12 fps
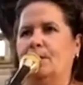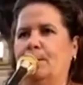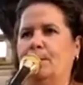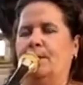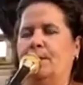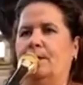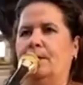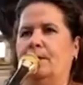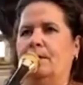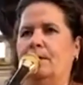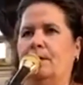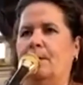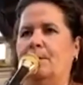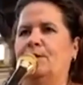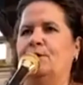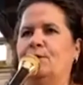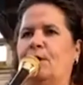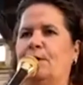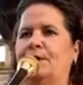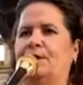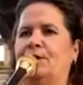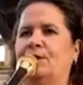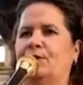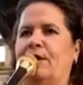But, I mean, do you always
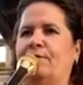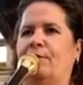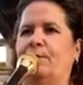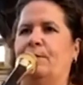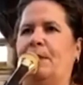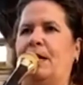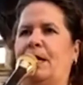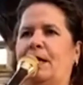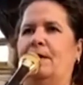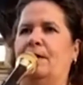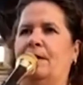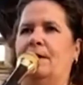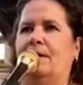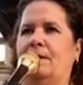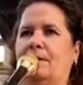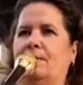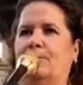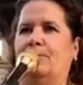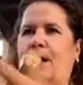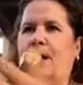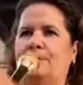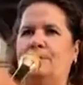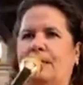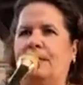just travel with
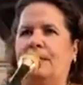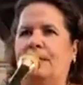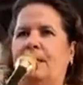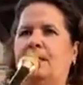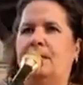props like that?